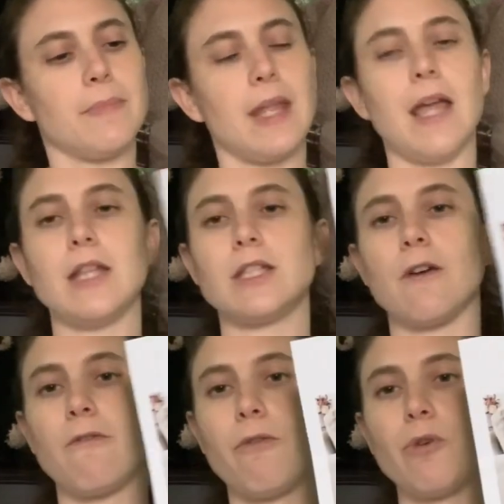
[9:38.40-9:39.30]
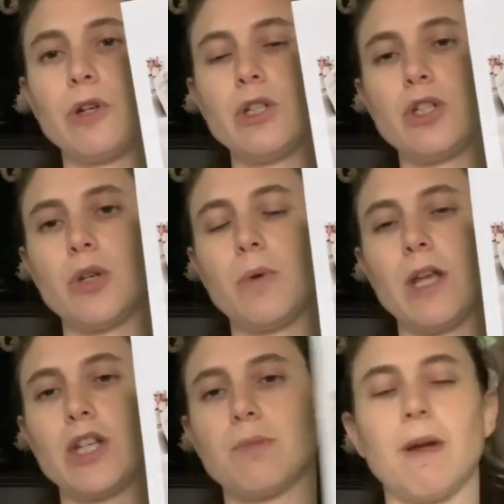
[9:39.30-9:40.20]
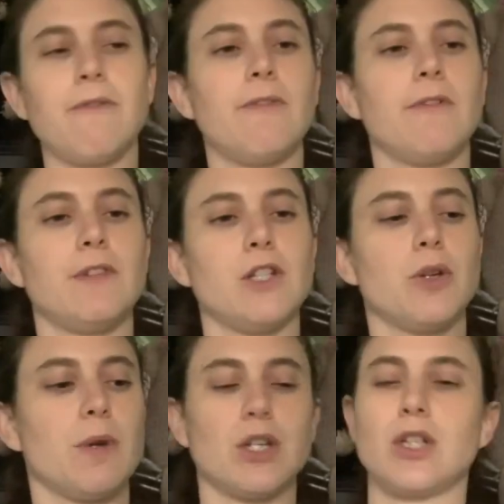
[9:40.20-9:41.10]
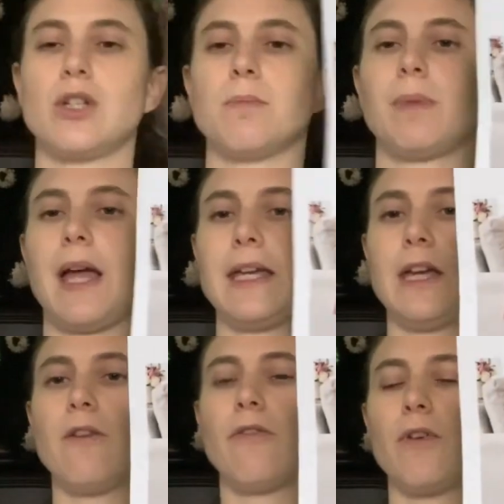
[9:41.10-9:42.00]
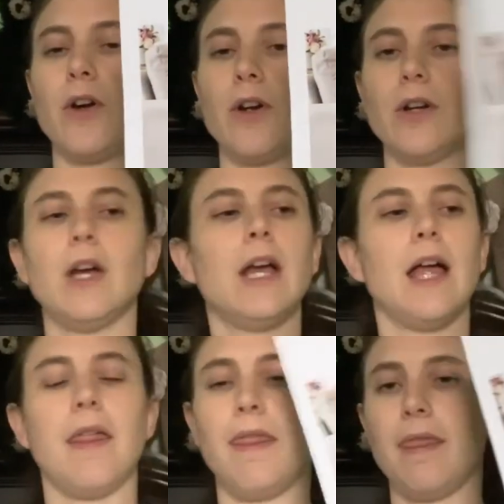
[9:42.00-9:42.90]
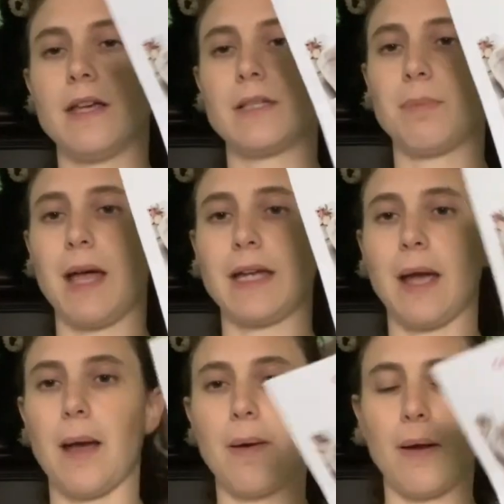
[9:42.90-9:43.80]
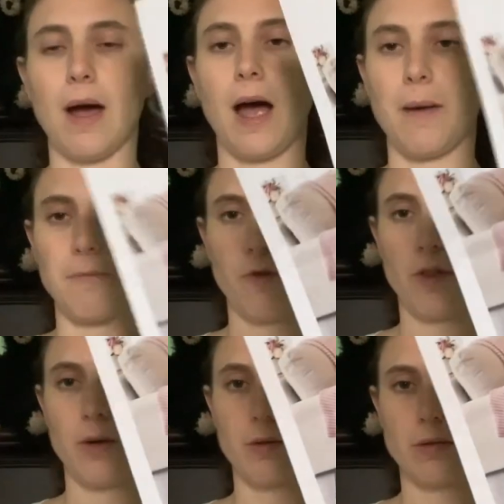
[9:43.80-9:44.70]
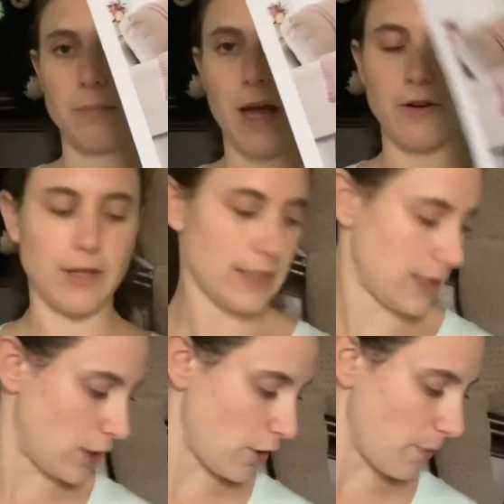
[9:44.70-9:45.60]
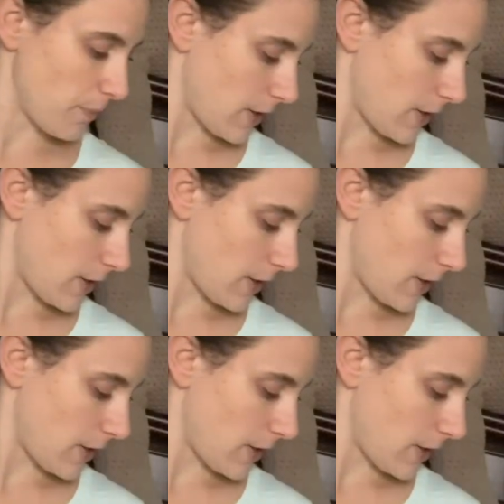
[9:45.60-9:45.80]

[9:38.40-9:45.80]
It's a 42-inch by 52-inch blanket for this blanket, for the pattern they send you.